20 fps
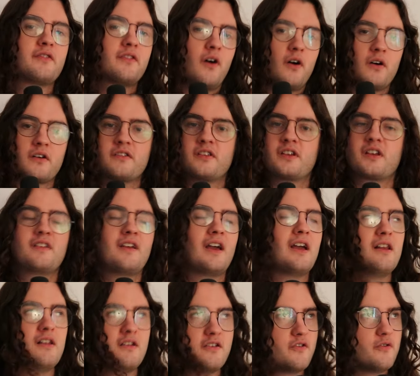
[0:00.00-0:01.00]
Toxic
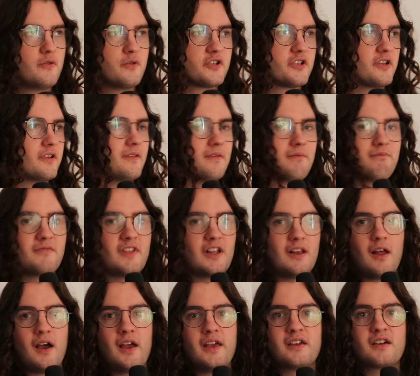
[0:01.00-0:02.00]
Deluge, and the
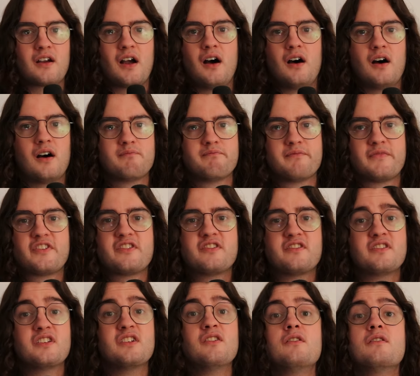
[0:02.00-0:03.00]
like are
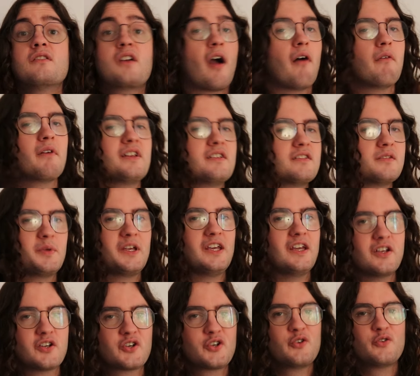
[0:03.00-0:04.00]
still going to be
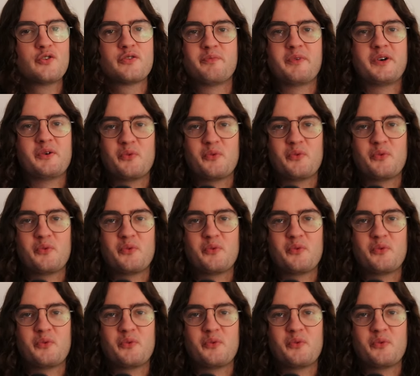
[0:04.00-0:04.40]
issues, but